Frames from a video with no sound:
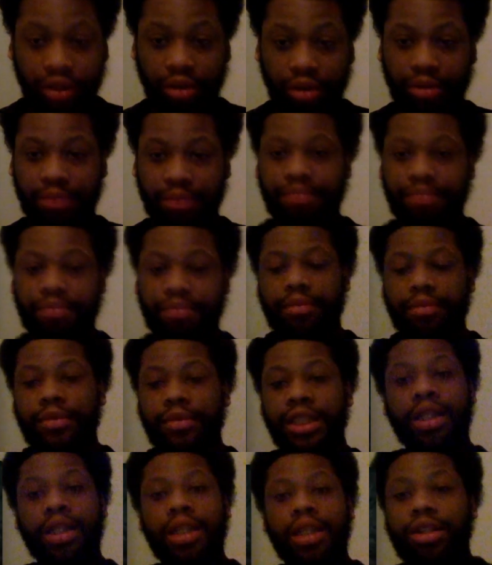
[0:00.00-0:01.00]
me,
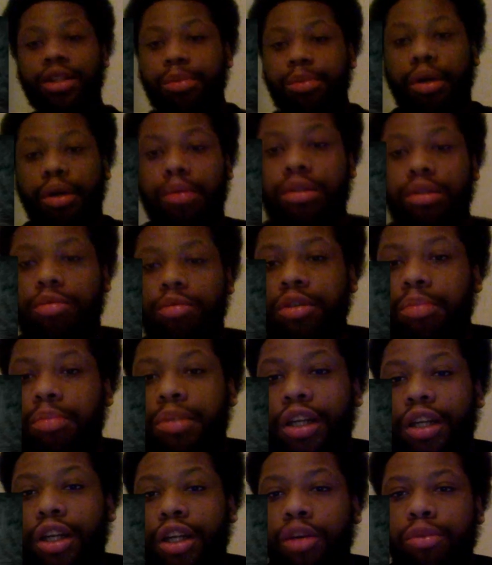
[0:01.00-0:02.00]
there probably would have
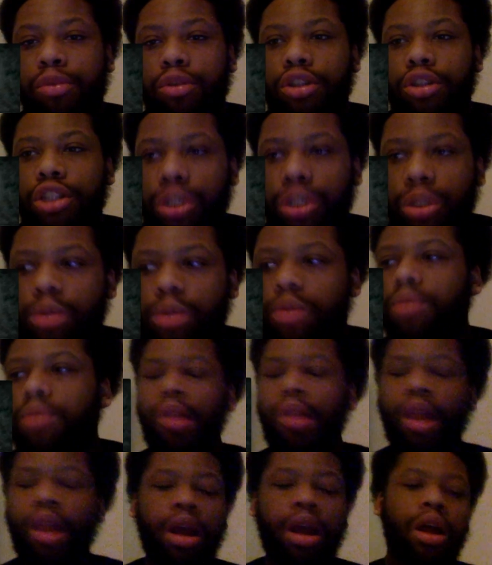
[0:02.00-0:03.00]
been no more you.
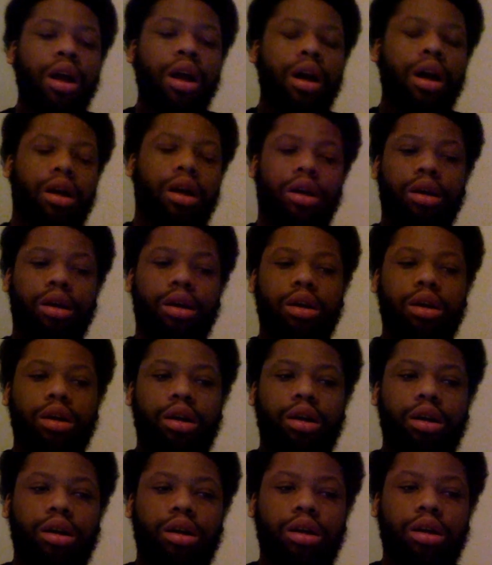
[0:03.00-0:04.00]

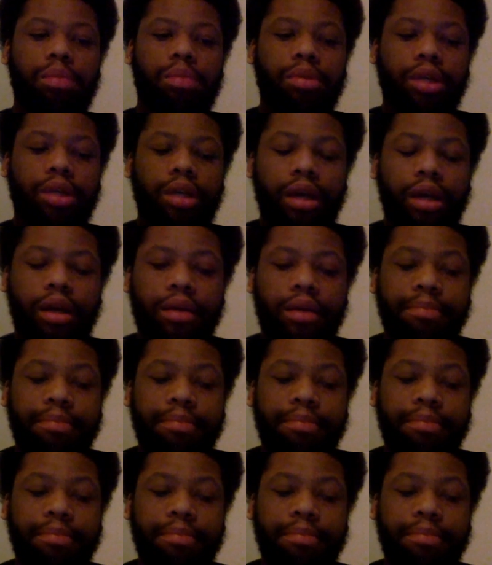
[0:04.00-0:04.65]
But yeah,